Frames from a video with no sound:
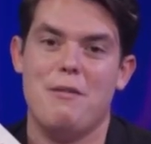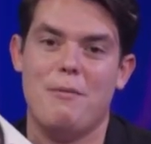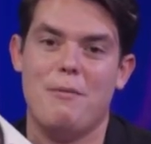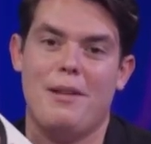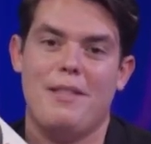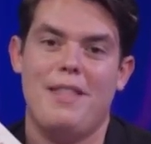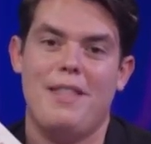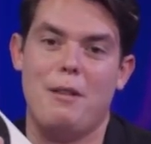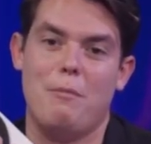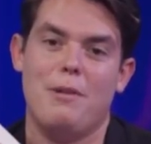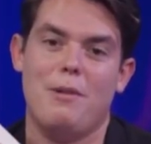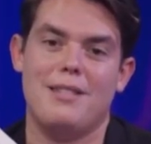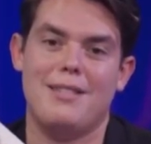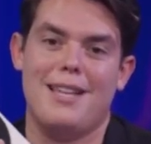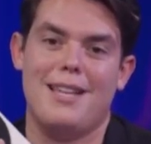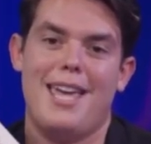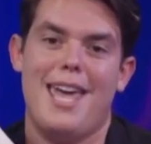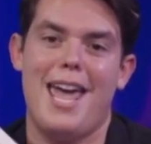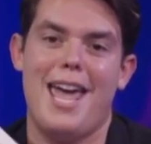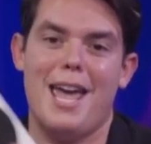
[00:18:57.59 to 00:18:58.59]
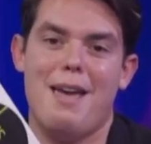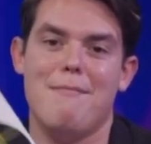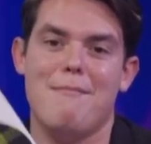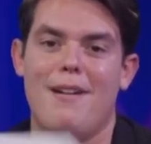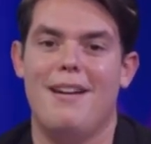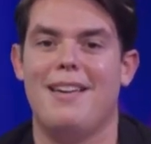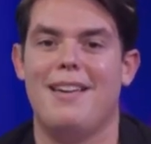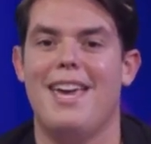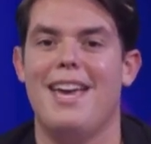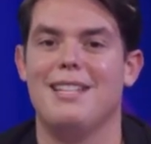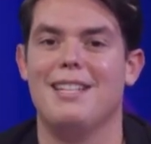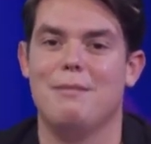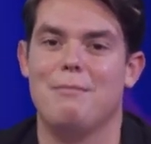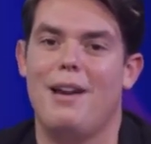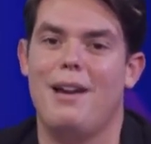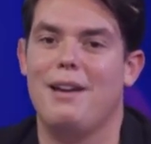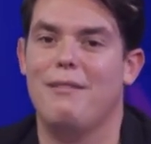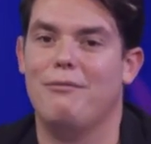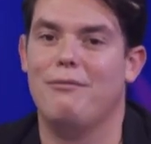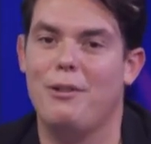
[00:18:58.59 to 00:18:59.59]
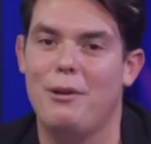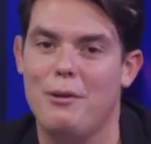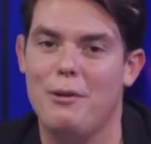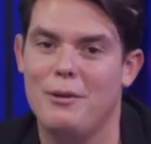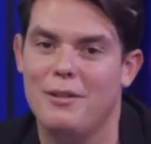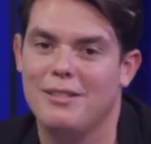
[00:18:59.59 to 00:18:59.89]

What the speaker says: That was the game, Guess My Food.